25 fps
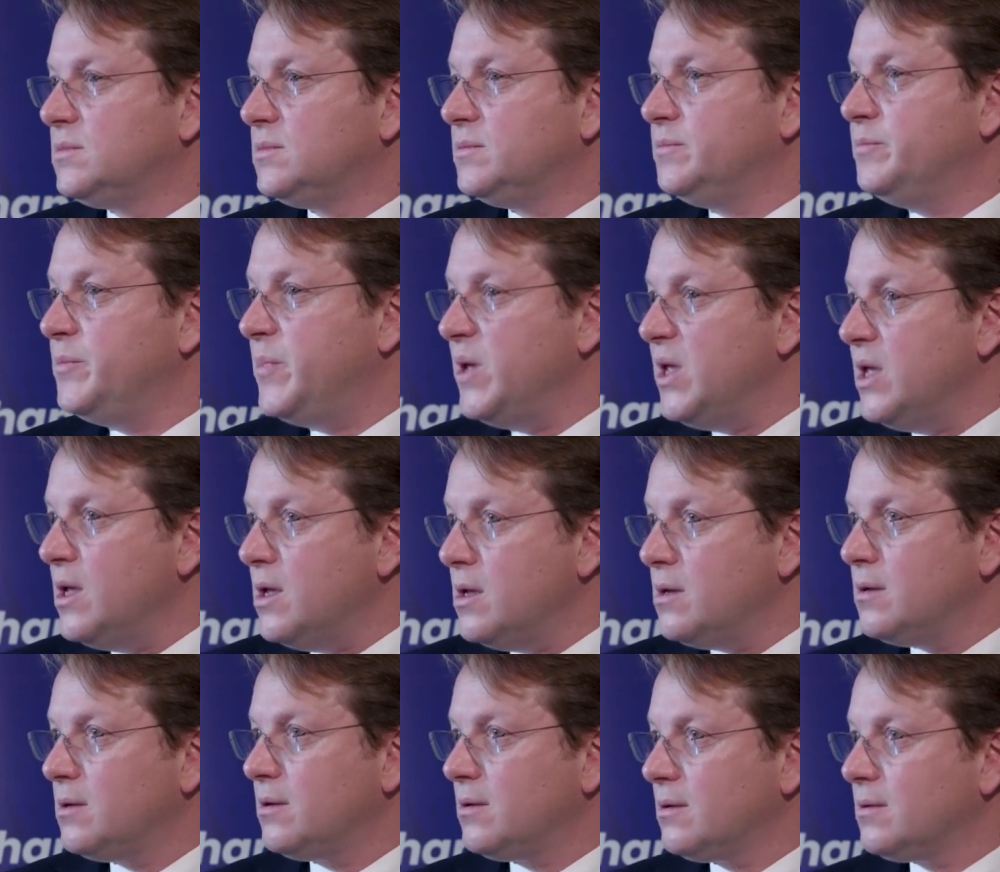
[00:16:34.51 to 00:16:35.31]
be
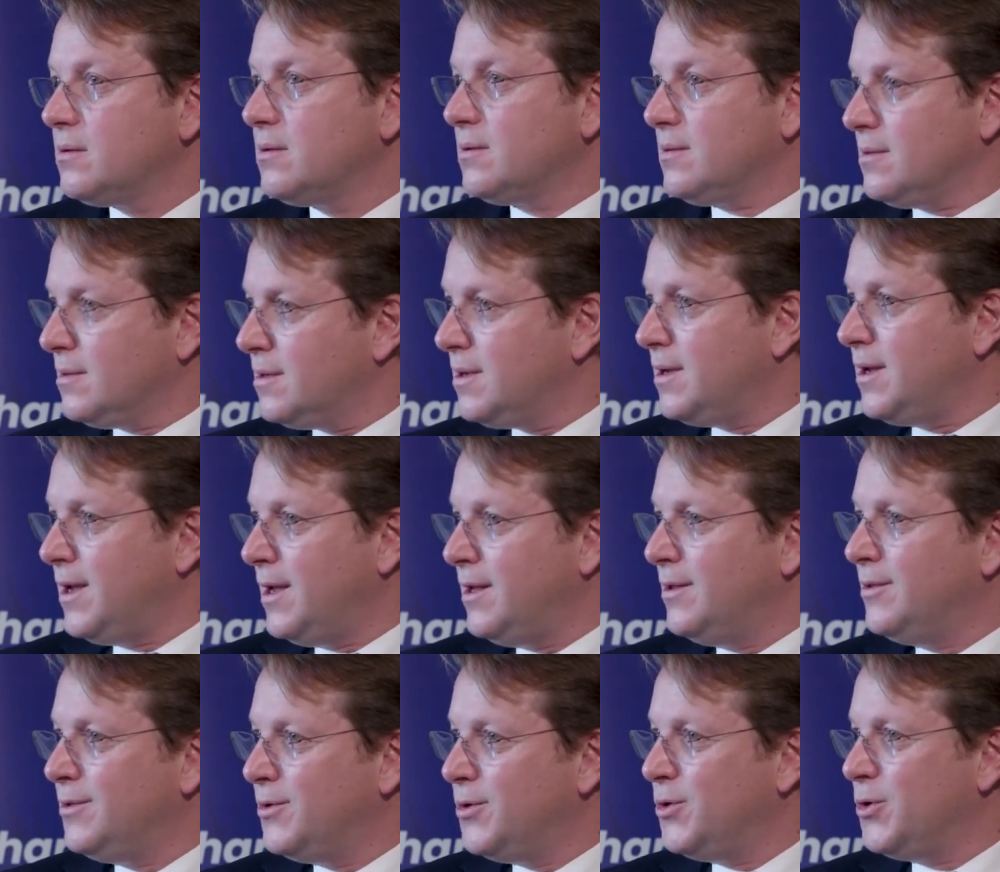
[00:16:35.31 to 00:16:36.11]

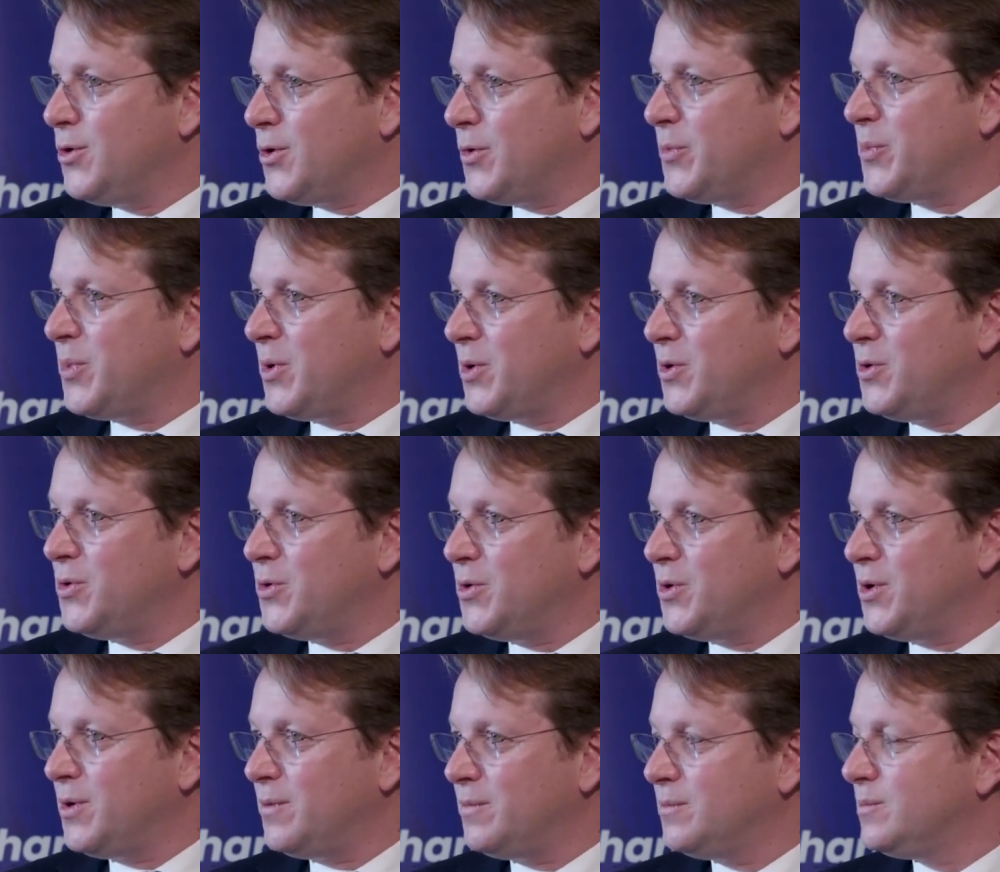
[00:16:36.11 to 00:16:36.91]
in the European Union.